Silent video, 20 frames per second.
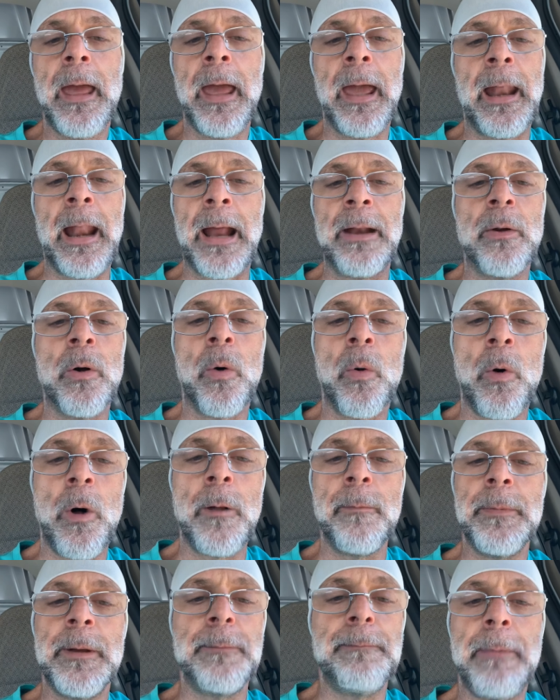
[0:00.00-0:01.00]
And I know
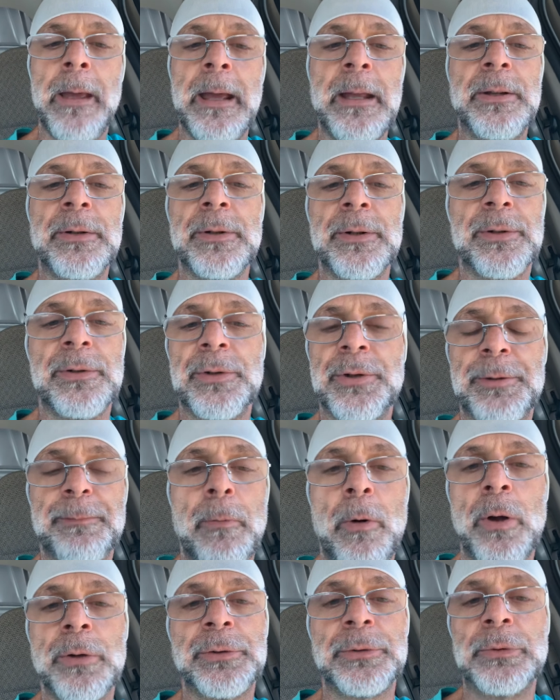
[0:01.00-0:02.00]
all mid-majors and
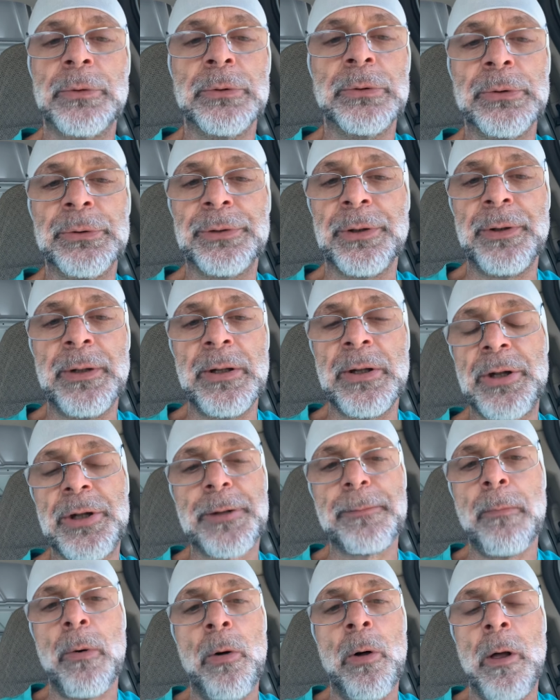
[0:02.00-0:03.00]
small schools and these
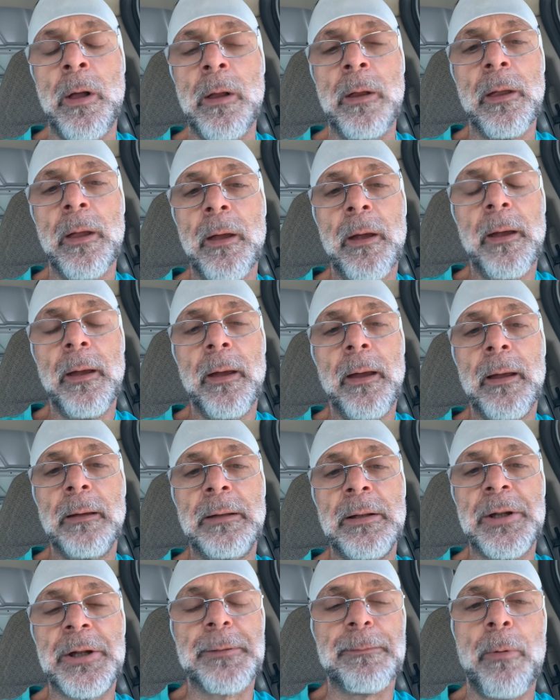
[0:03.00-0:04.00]
small
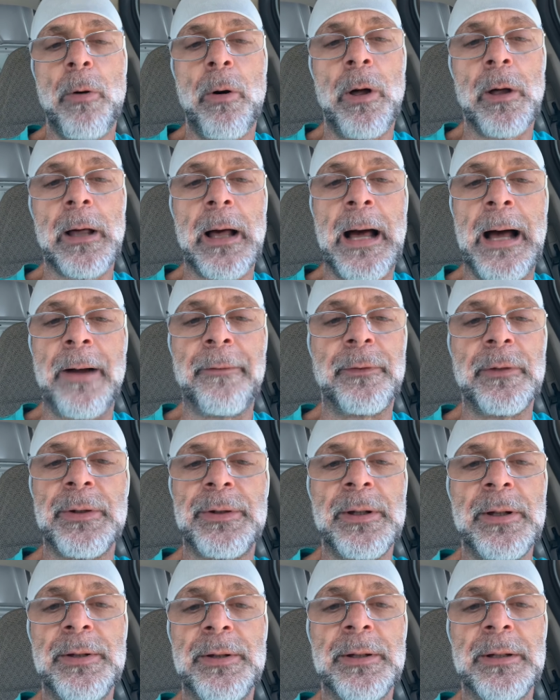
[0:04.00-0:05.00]

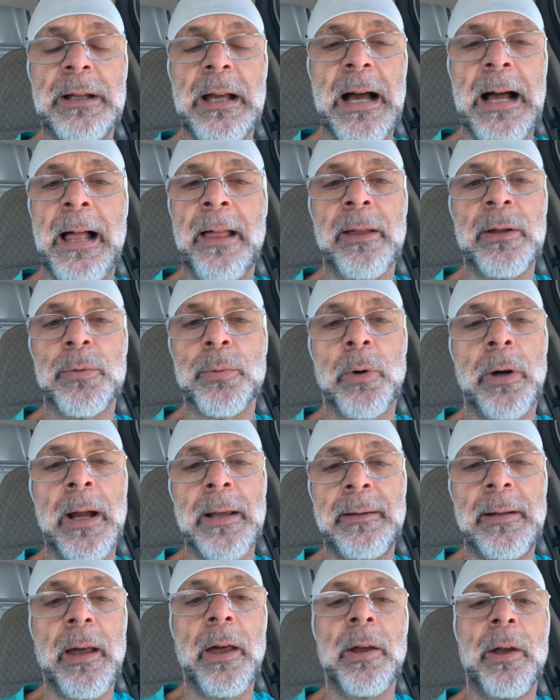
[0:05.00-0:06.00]
conferences in college where I
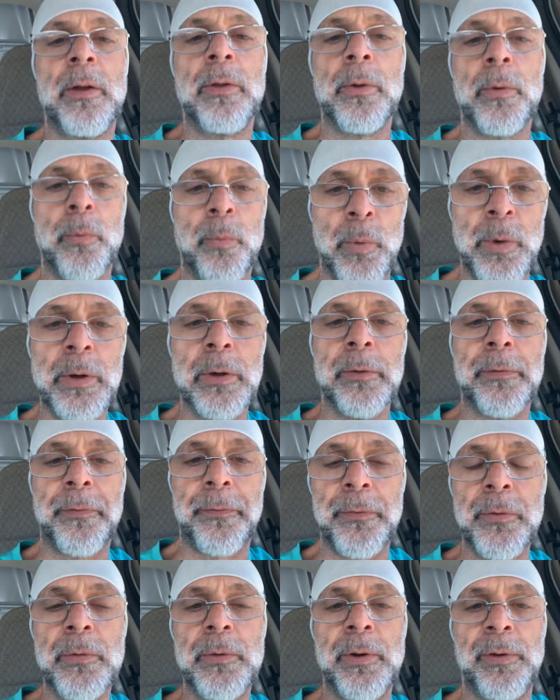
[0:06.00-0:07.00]
tell you the real
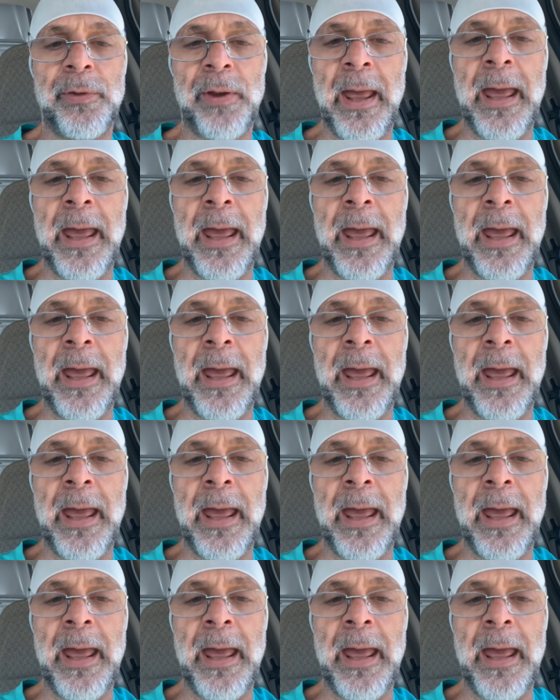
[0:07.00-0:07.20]
fruit is